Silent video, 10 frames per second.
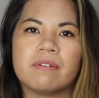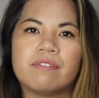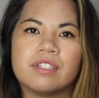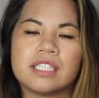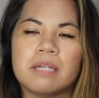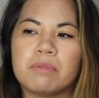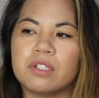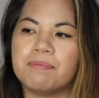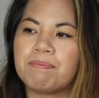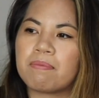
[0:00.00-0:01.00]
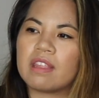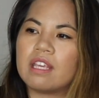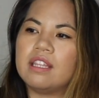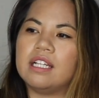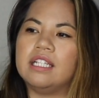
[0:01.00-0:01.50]
For example,
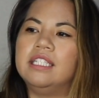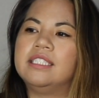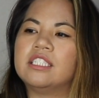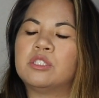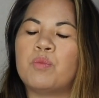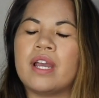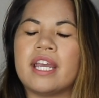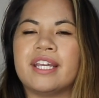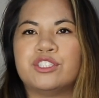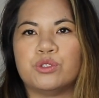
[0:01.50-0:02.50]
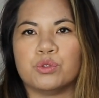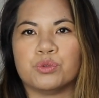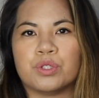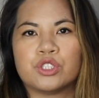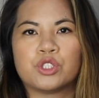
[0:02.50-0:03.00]
the easiest way
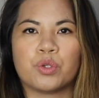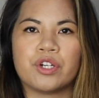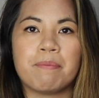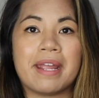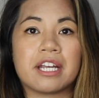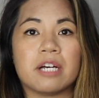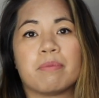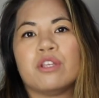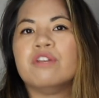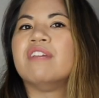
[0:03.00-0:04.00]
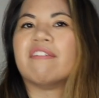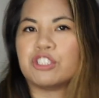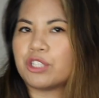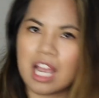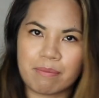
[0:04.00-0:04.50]
to store your makeup you've never
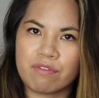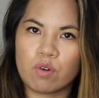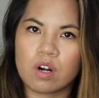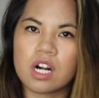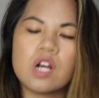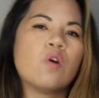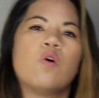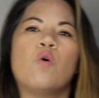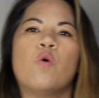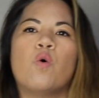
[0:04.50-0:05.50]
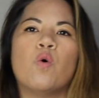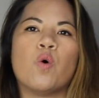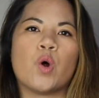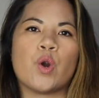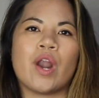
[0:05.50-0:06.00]
tried before,
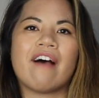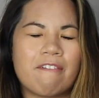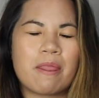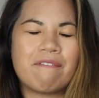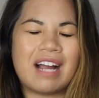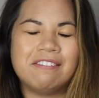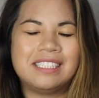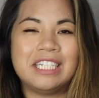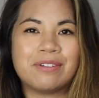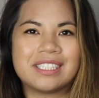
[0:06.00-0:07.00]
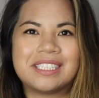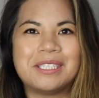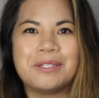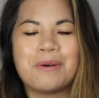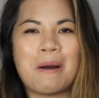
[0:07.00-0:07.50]
or 5 secrets
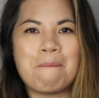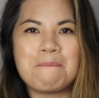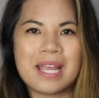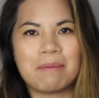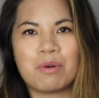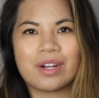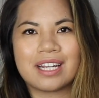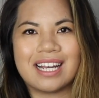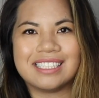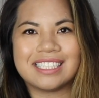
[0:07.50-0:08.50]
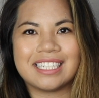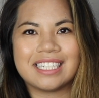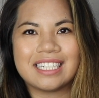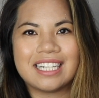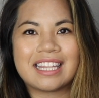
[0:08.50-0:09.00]
to makeup
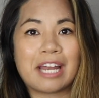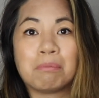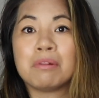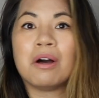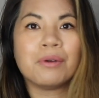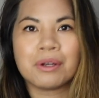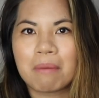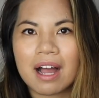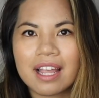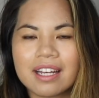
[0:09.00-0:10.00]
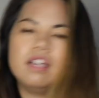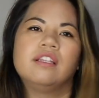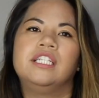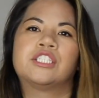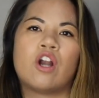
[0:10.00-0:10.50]
organizing that'll blow your mind.
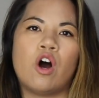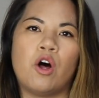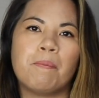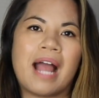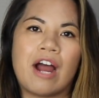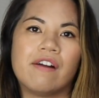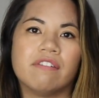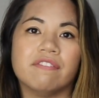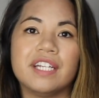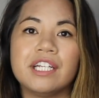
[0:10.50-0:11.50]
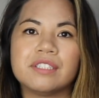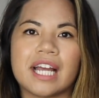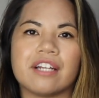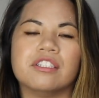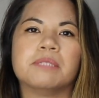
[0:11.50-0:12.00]
These are all powerful video
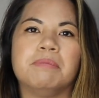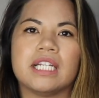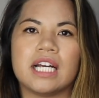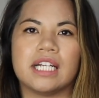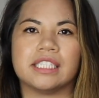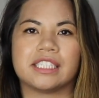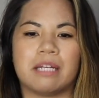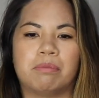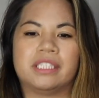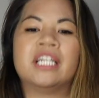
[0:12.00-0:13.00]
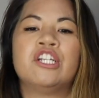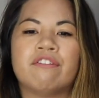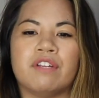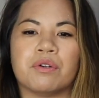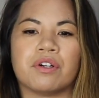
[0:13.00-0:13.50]
titles because they present your
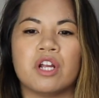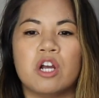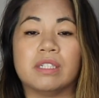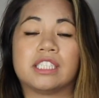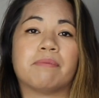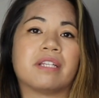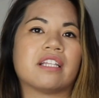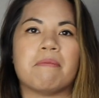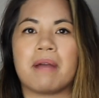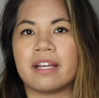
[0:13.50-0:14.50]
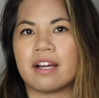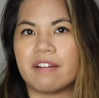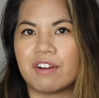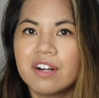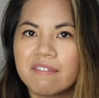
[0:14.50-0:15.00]
viewer with something they might not
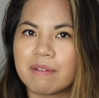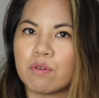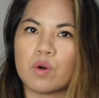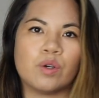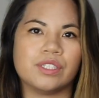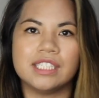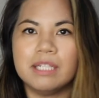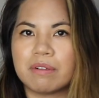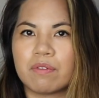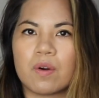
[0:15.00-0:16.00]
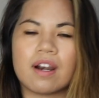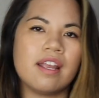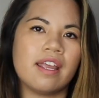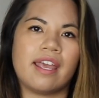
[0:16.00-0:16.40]
have heard of before or seen before.